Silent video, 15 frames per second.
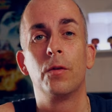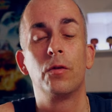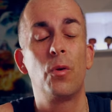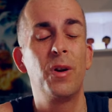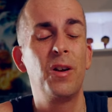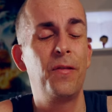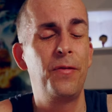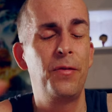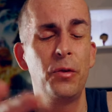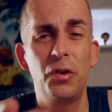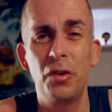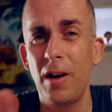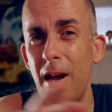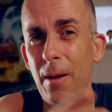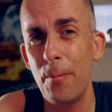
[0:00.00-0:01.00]
So in the
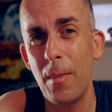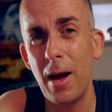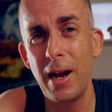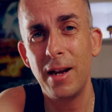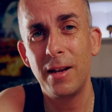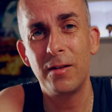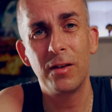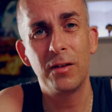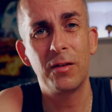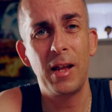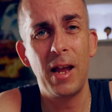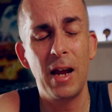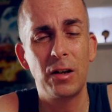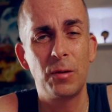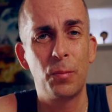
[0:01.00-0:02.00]
future I might just
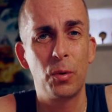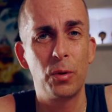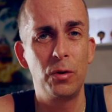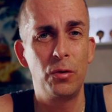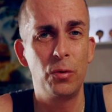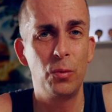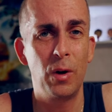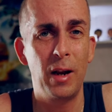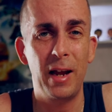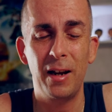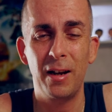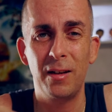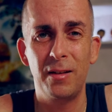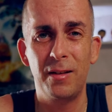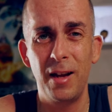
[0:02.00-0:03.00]
export to
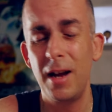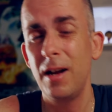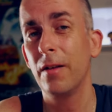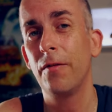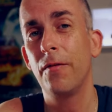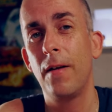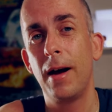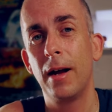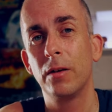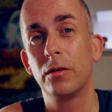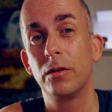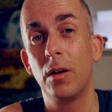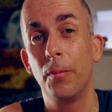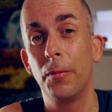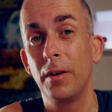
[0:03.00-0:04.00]
like a data file or
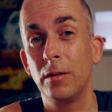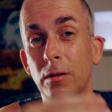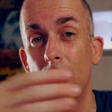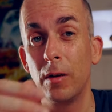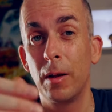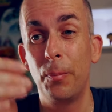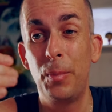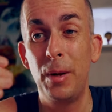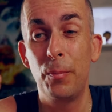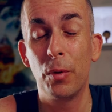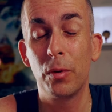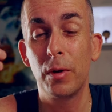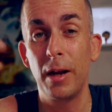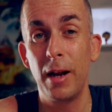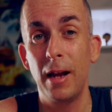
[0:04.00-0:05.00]
something so that
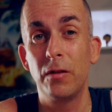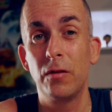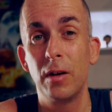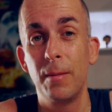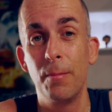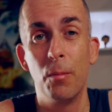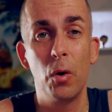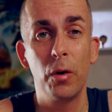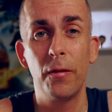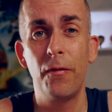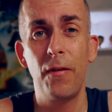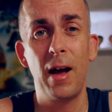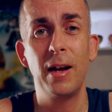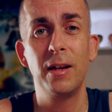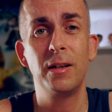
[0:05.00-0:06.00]
people can actually
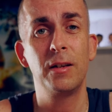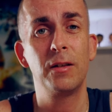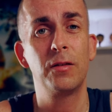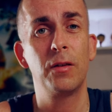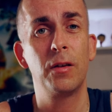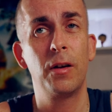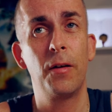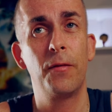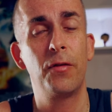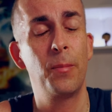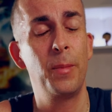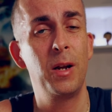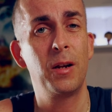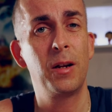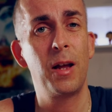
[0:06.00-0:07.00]
modify this
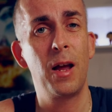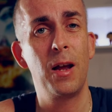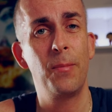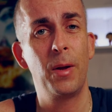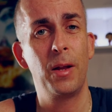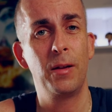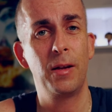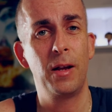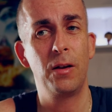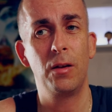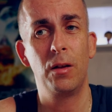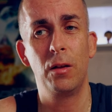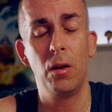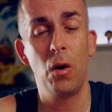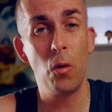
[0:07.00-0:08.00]
from in the game and
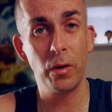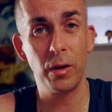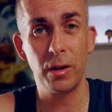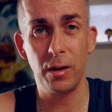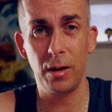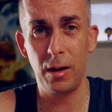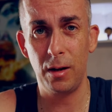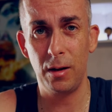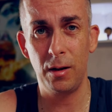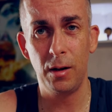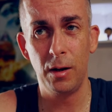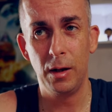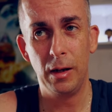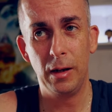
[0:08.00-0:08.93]
then load it, and